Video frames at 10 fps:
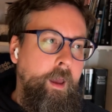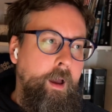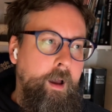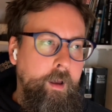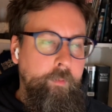
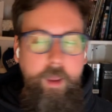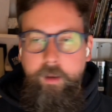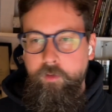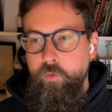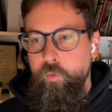um,
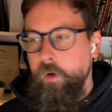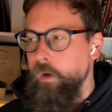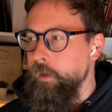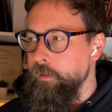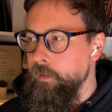and you
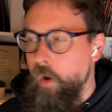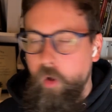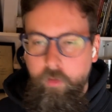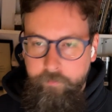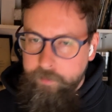want
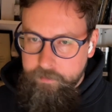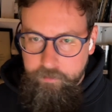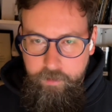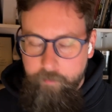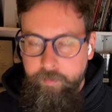all of the
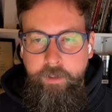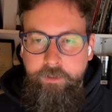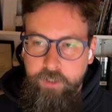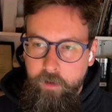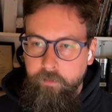accompanying
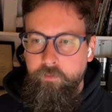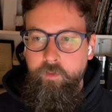charts,